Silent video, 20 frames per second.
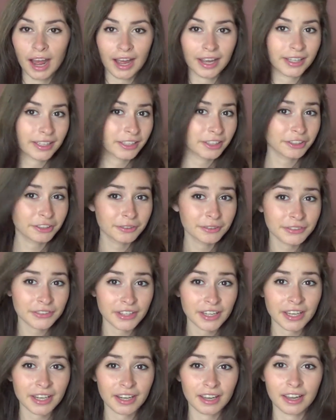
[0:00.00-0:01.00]
I can use
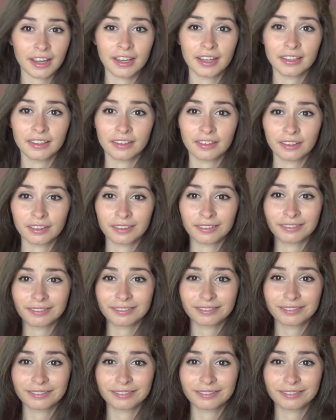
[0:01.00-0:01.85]
it in